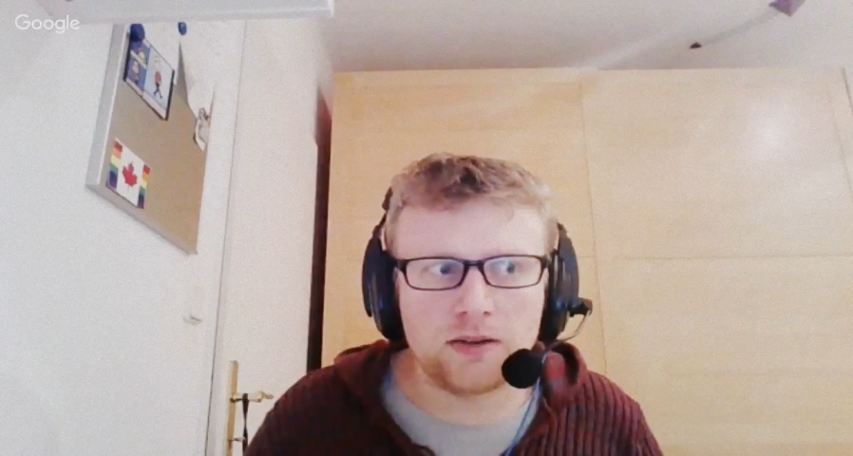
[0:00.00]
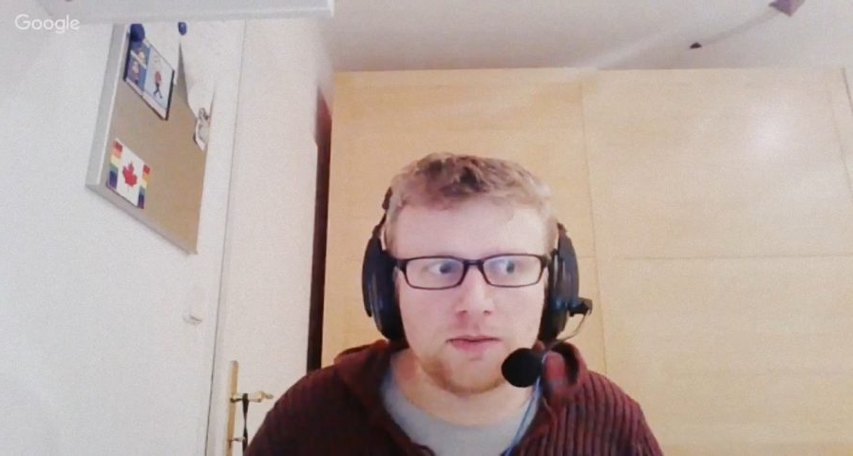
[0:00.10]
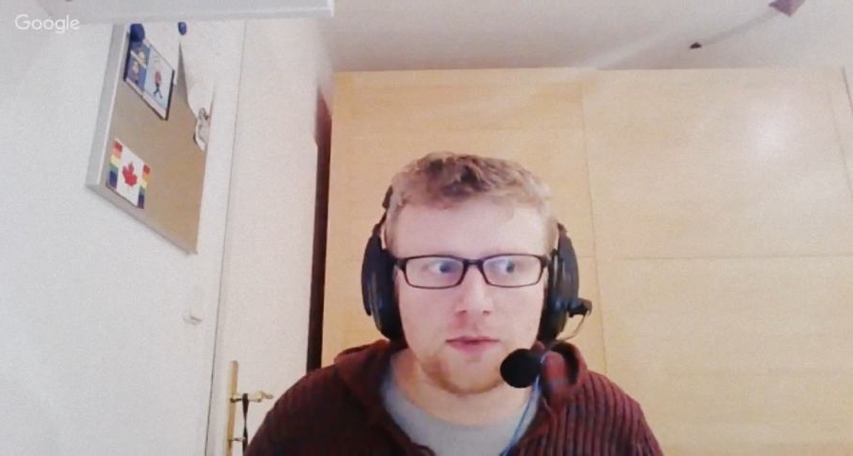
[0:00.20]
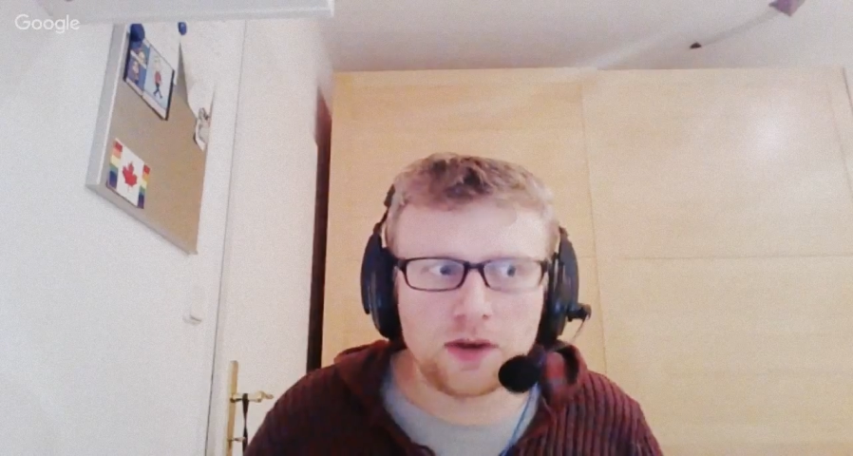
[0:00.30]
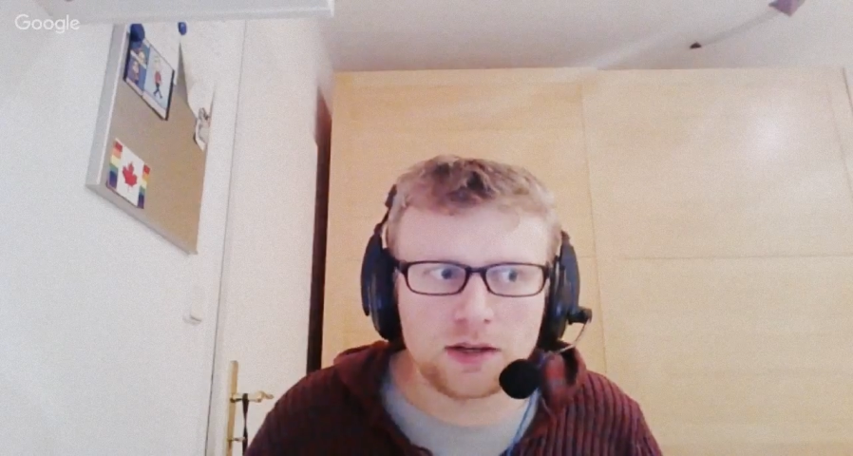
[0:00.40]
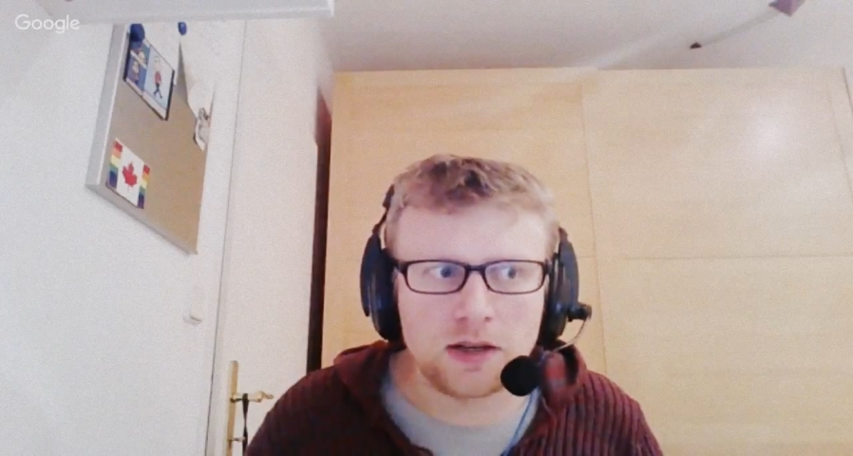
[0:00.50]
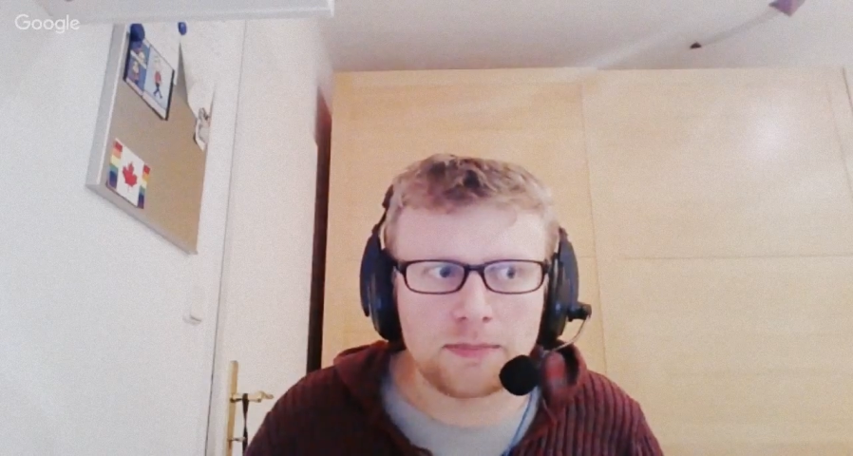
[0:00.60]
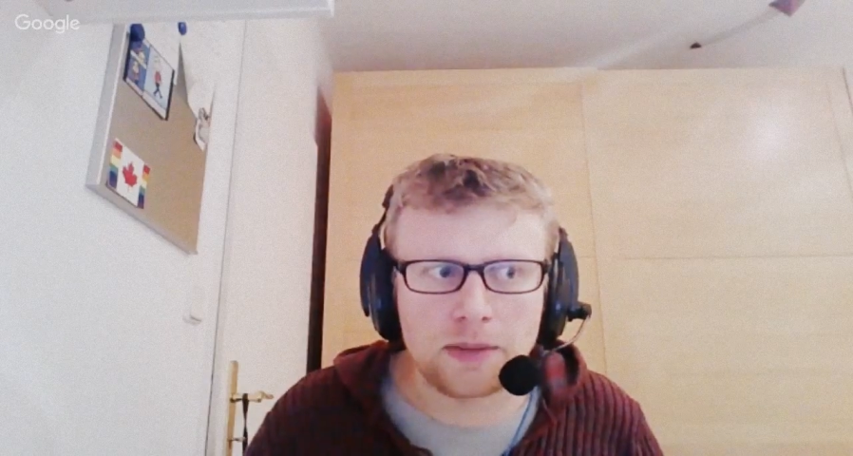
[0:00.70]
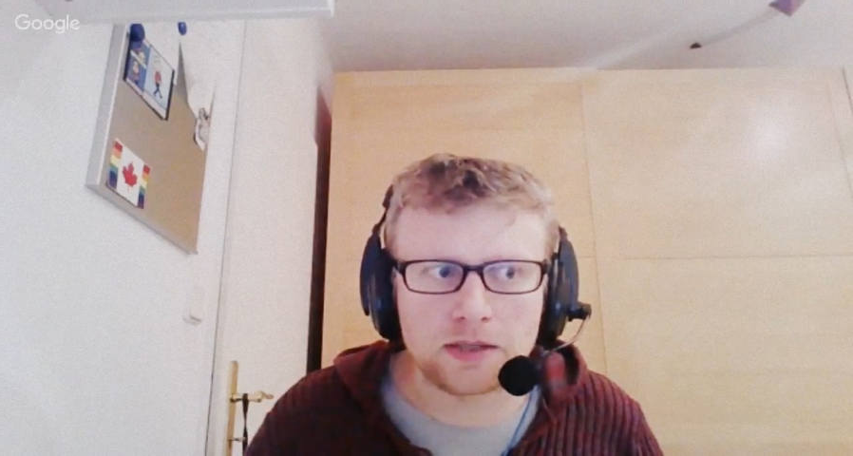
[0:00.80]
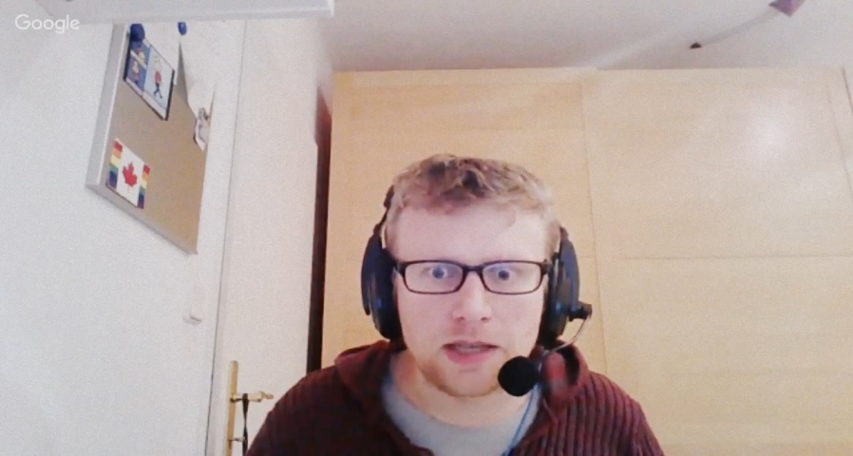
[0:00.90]
fun
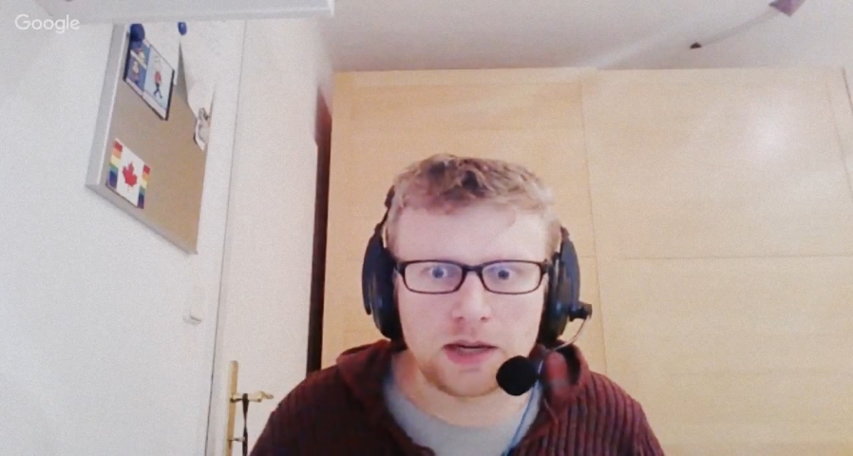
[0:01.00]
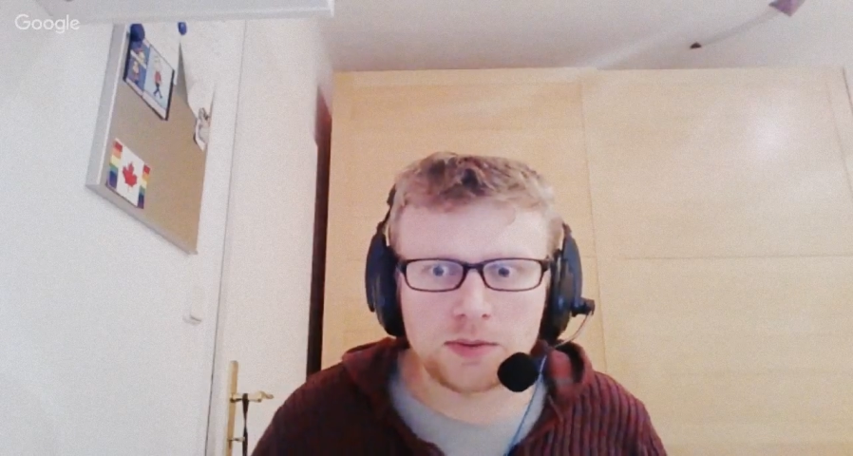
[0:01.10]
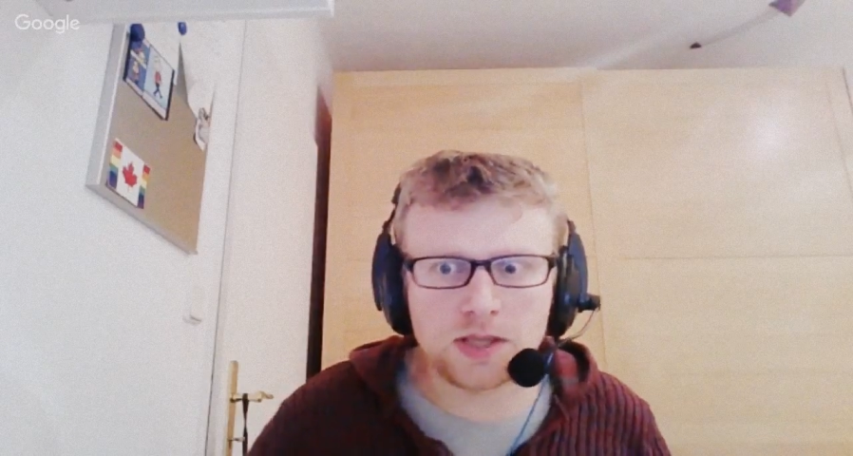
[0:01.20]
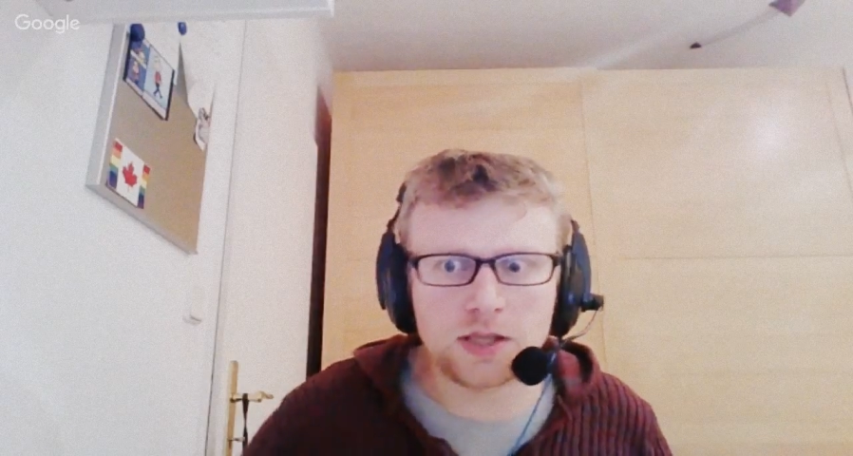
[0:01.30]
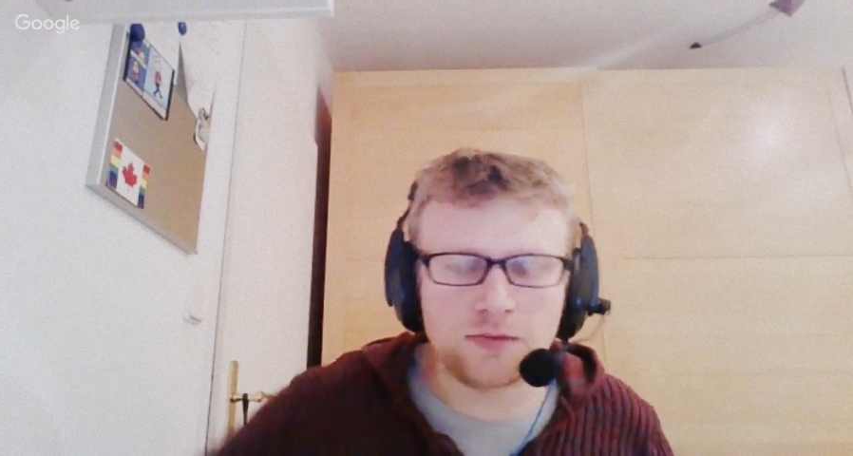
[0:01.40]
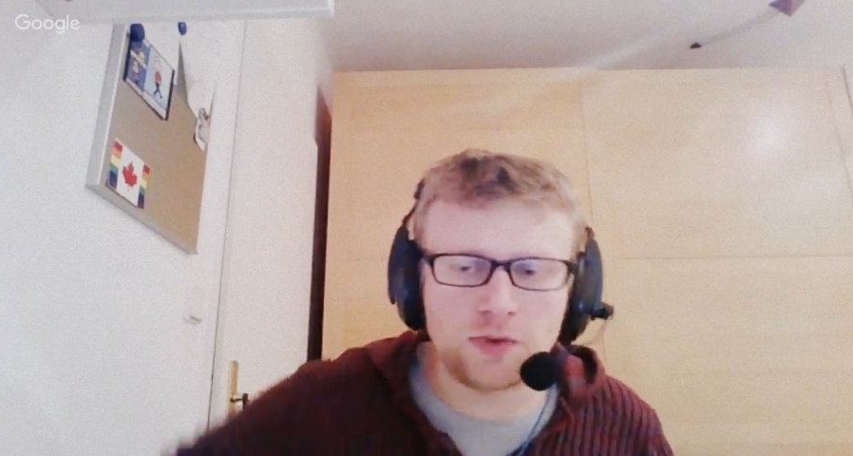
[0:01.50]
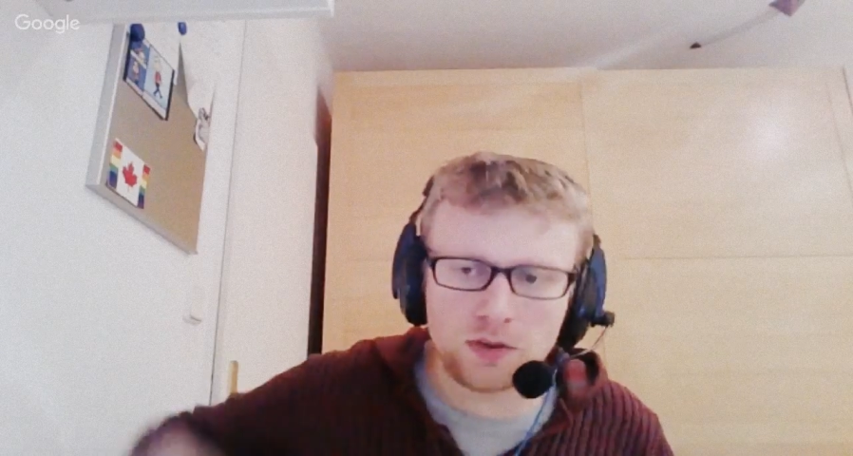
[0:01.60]
about that was then you've got